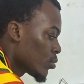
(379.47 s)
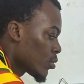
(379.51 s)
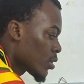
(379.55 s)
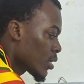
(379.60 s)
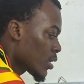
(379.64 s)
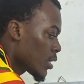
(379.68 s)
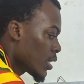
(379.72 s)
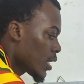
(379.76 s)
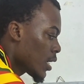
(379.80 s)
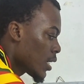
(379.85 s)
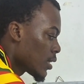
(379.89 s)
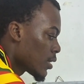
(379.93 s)

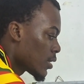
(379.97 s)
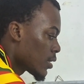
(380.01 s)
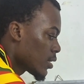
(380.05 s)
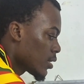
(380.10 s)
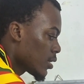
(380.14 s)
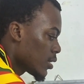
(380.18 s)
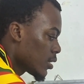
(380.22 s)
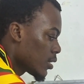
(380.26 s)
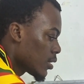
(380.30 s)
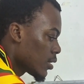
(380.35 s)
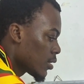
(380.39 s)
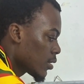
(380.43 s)

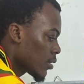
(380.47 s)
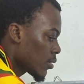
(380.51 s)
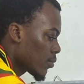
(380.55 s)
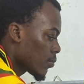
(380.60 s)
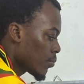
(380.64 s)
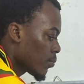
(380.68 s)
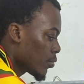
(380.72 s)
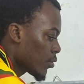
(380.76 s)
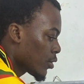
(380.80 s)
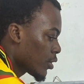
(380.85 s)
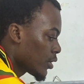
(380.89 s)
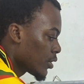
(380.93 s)

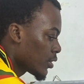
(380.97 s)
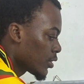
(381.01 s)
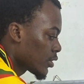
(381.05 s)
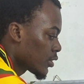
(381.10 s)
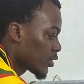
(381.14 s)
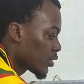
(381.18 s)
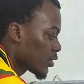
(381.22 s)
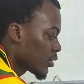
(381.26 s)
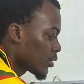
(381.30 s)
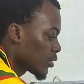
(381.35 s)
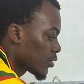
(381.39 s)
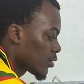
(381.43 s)

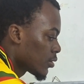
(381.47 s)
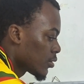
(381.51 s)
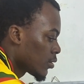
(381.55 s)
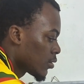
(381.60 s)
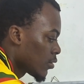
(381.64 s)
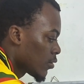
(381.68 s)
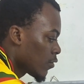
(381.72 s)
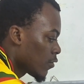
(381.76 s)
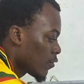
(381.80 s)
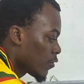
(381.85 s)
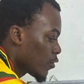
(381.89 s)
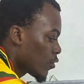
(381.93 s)

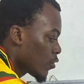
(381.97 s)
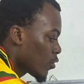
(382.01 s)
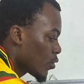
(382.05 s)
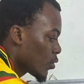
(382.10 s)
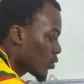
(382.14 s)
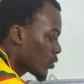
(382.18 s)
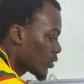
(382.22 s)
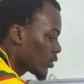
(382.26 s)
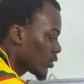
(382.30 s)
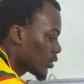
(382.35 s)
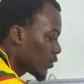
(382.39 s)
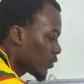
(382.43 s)

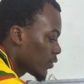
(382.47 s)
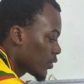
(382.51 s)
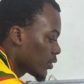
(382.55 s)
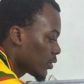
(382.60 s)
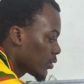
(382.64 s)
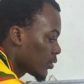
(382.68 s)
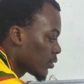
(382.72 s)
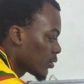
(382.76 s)
19.47